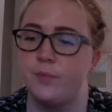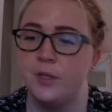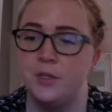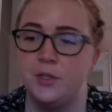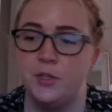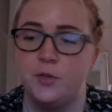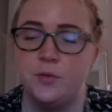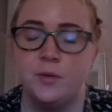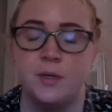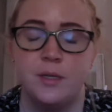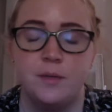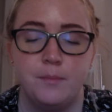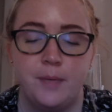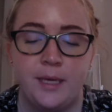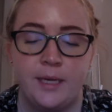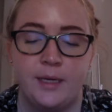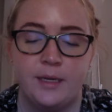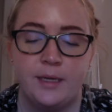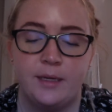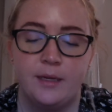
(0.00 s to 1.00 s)
You could
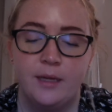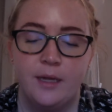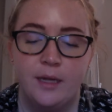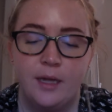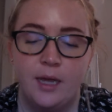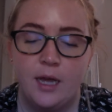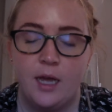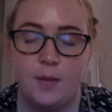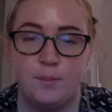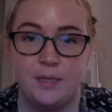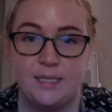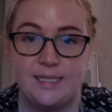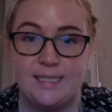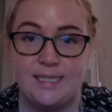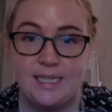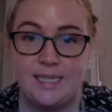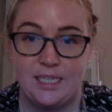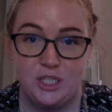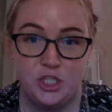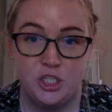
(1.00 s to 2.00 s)
make a
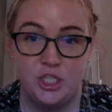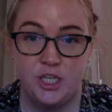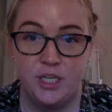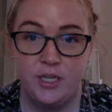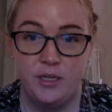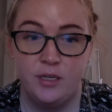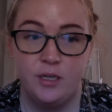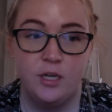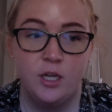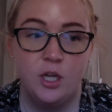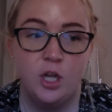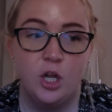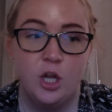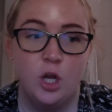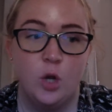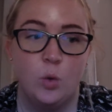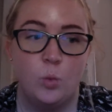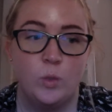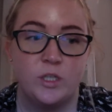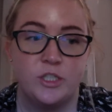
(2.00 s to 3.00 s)
petition,
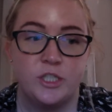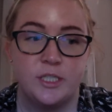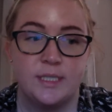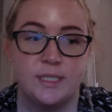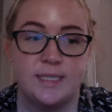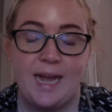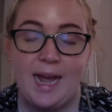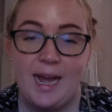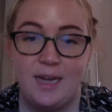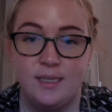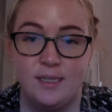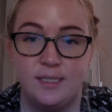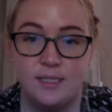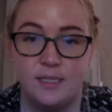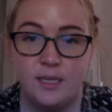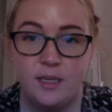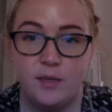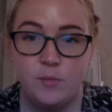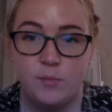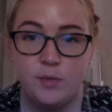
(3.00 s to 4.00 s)
which is
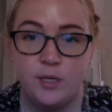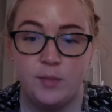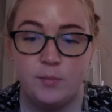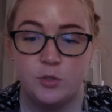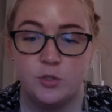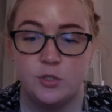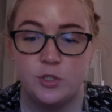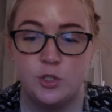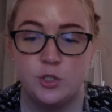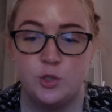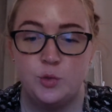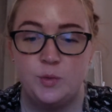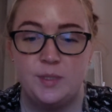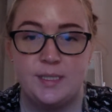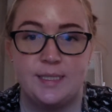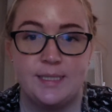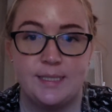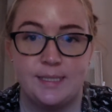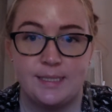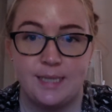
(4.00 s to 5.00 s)
asking people to
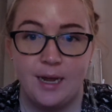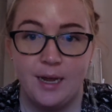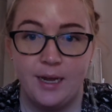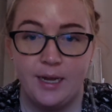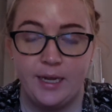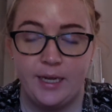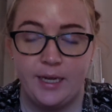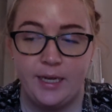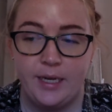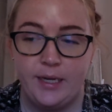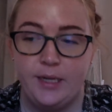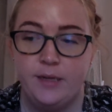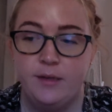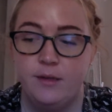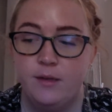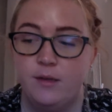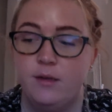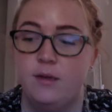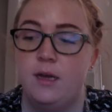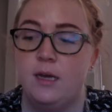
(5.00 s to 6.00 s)
sign
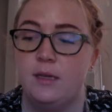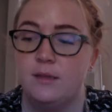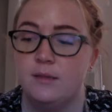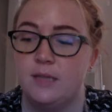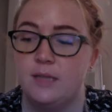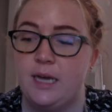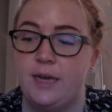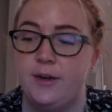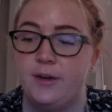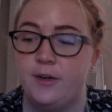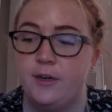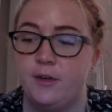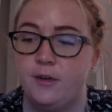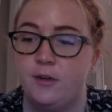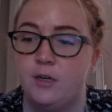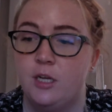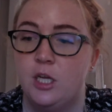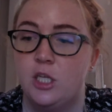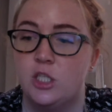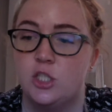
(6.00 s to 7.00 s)
a letter.
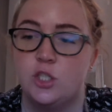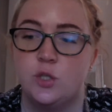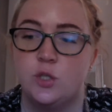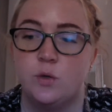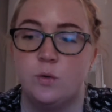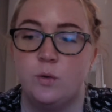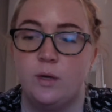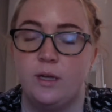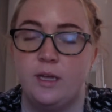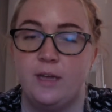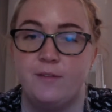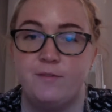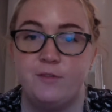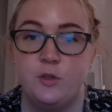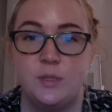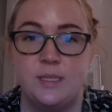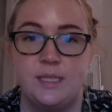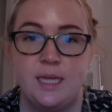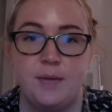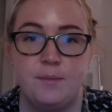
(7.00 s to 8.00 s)
So if
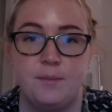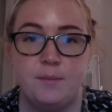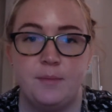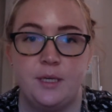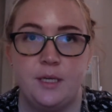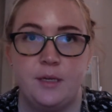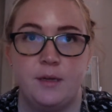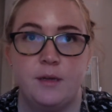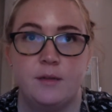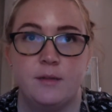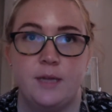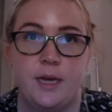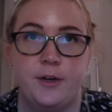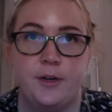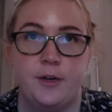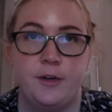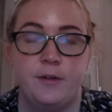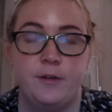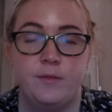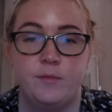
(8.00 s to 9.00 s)
you sent me a
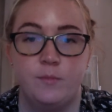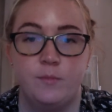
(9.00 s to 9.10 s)
letter